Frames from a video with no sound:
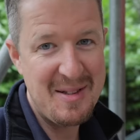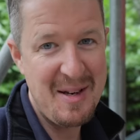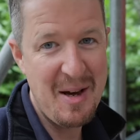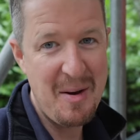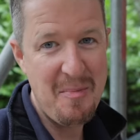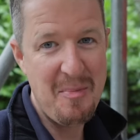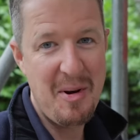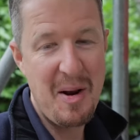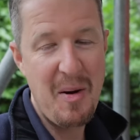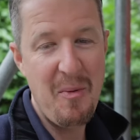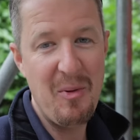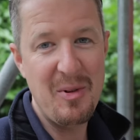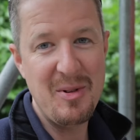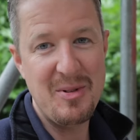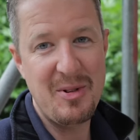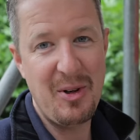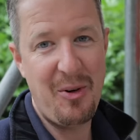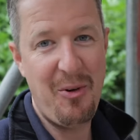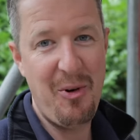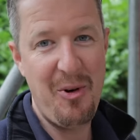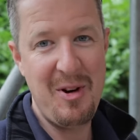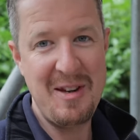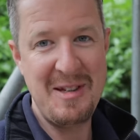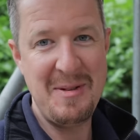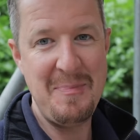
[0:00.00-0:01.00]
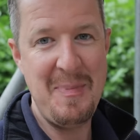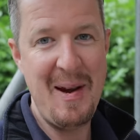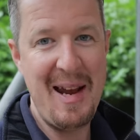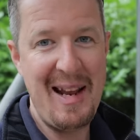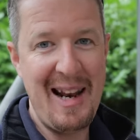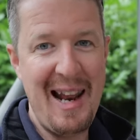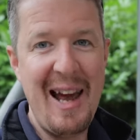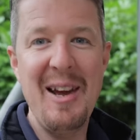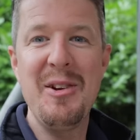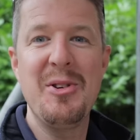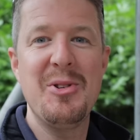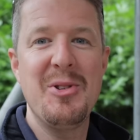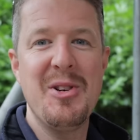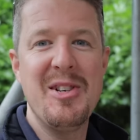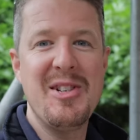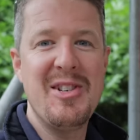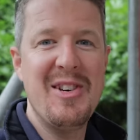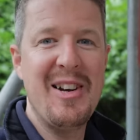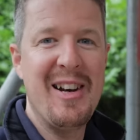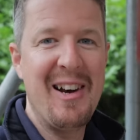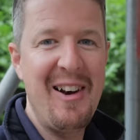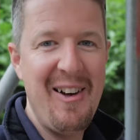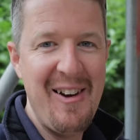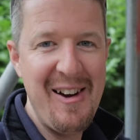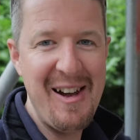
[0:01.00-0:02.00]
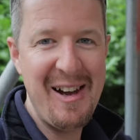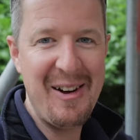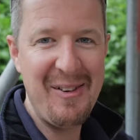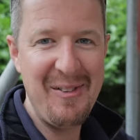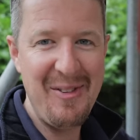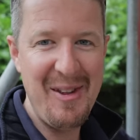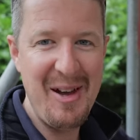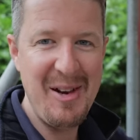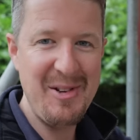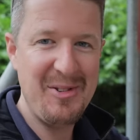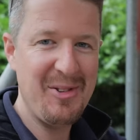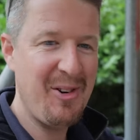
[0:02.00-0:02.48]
Nobody wants a crispy electrician lying on their